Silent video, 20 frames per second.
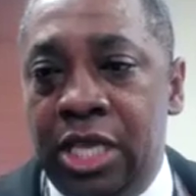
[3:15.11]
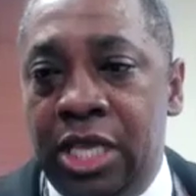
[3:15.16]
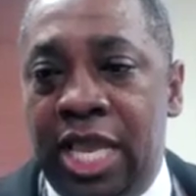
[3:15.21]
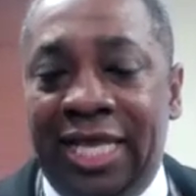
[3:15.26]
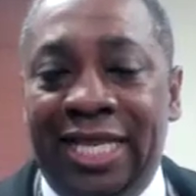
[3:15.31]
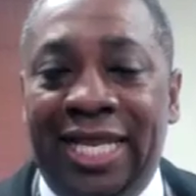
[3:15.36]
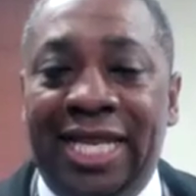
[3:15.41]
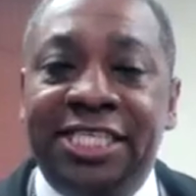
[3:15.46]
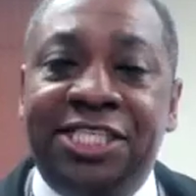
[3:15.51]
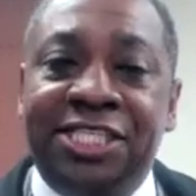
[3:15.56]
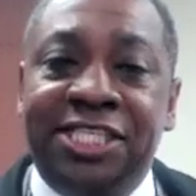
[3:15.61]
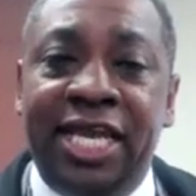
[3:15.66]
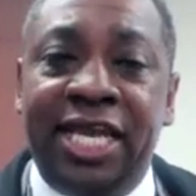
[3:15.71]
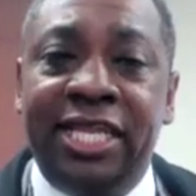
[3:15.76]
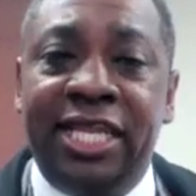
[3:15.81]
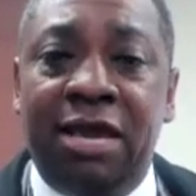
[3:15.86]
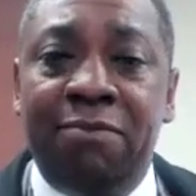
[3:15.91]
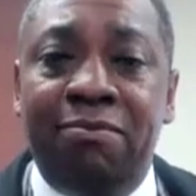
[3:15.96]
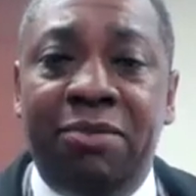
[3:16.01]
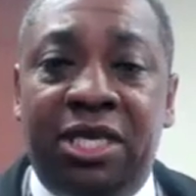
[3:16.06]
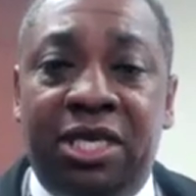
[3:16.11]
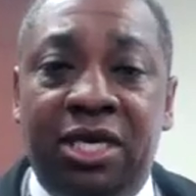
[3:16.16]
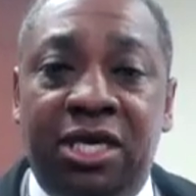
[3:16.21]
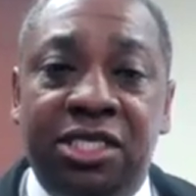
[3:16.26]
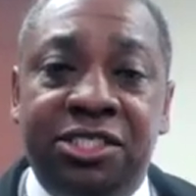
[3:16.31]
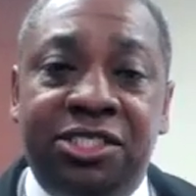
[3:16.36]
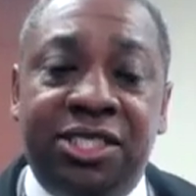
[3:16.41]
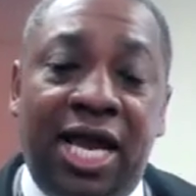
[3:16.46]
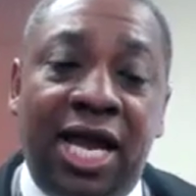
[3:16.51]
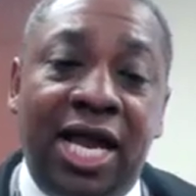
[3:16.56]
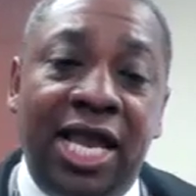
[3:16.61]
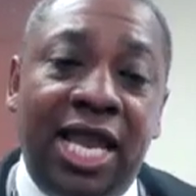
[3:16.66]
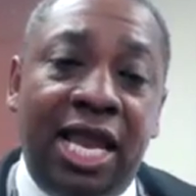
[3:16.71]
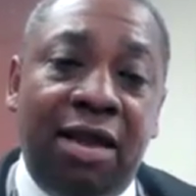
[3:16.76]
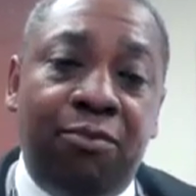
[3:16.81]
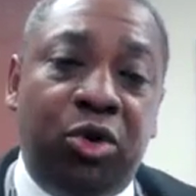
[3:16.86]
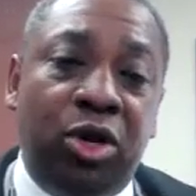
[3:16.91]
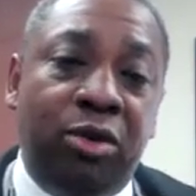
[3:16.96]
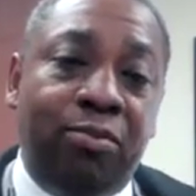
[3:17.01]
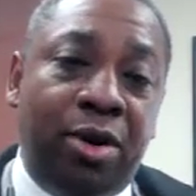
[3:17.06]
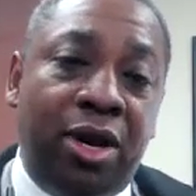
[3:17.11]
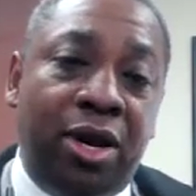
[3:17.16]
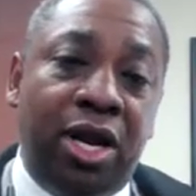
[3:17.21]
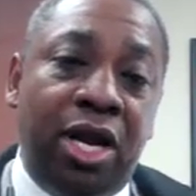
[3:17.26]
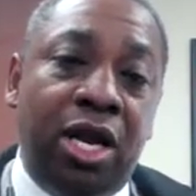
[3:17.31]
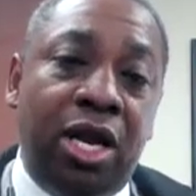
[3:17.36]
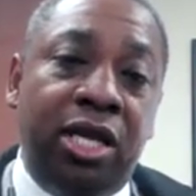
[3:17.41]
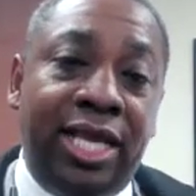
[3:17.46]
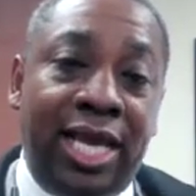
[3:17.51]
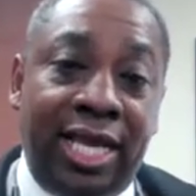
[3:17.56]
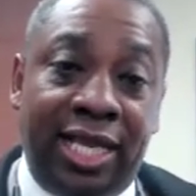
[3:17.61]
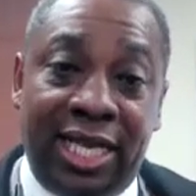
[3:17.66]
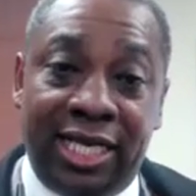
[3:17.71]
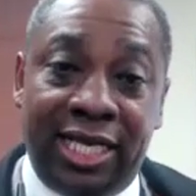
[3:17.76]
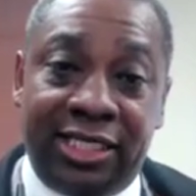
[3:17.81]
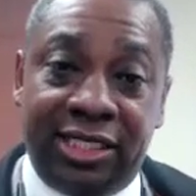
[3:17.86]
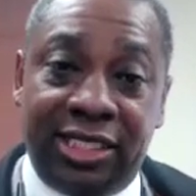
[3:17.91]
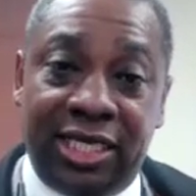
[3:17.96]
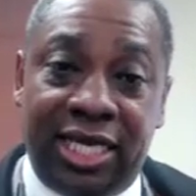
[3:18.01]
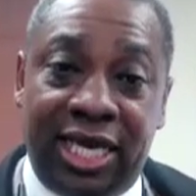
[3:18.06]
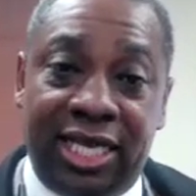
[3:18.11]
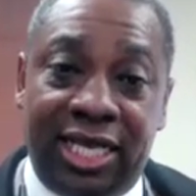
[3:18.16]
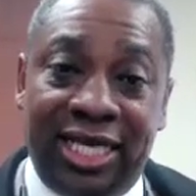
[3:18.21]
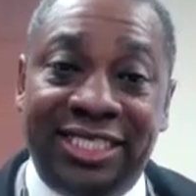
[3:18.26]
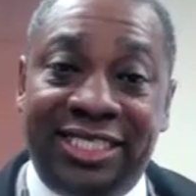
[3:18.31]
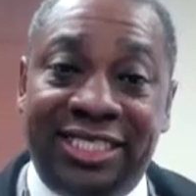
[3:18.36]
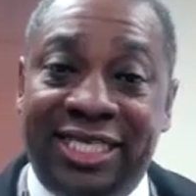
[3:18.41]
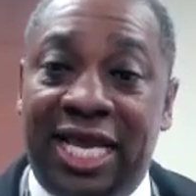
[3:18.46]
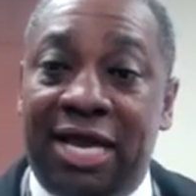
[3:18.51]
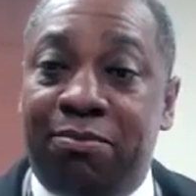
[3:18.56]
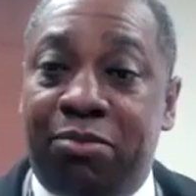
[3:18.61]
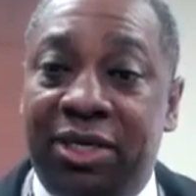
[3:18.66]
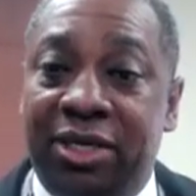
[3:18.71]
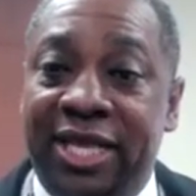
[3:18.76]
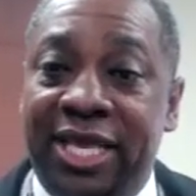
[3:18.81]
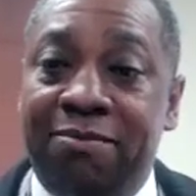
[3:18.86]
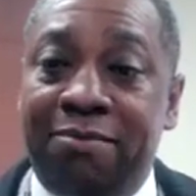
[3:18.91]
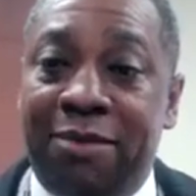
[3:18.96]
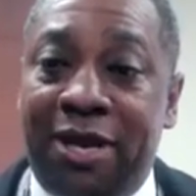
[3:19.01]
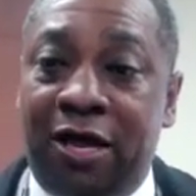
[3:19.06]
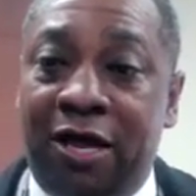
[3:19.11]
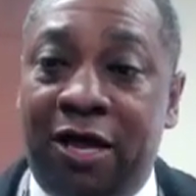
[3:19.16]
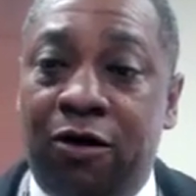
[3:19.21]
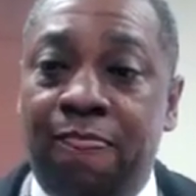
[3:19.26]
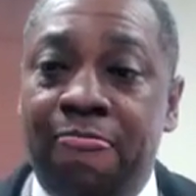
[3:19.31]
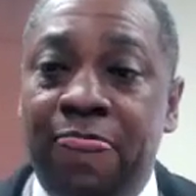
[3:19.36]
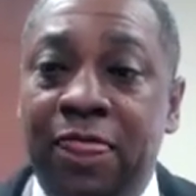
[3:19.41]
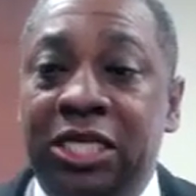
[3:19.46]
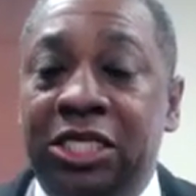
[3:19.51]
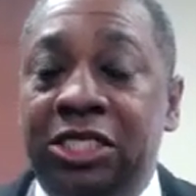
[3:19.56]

And I say that because I have prepared an example email